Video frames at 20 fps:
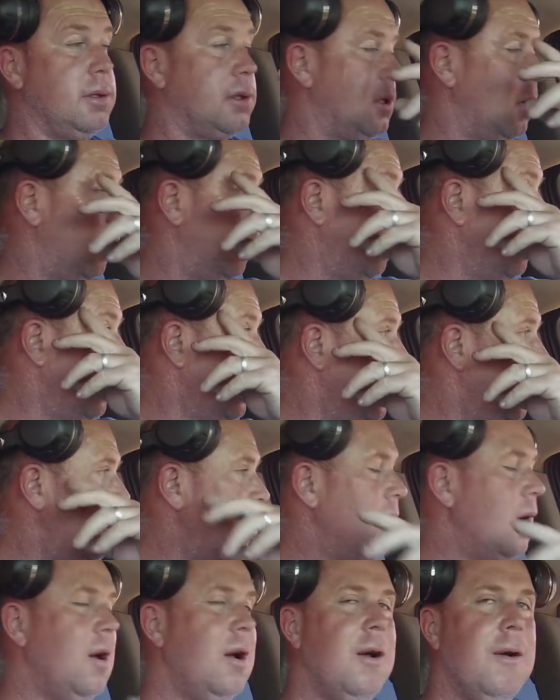So
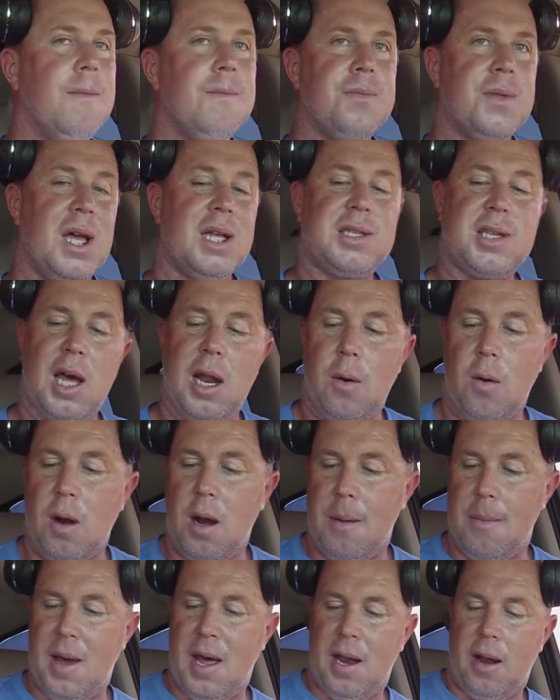that's kind of where
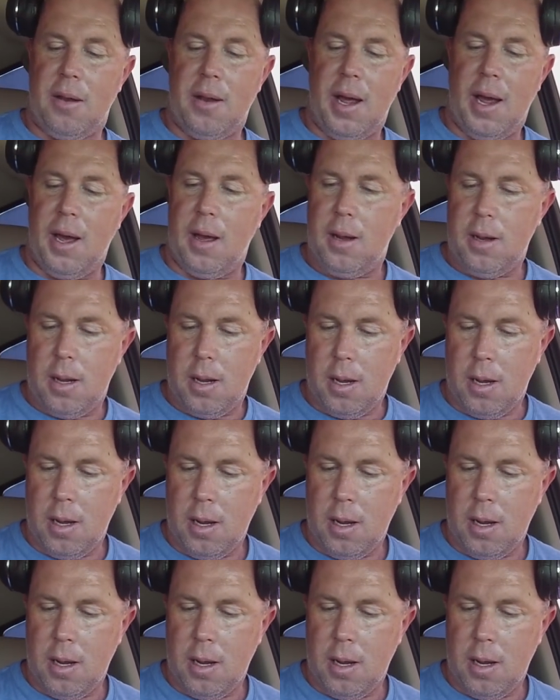I'm at on that.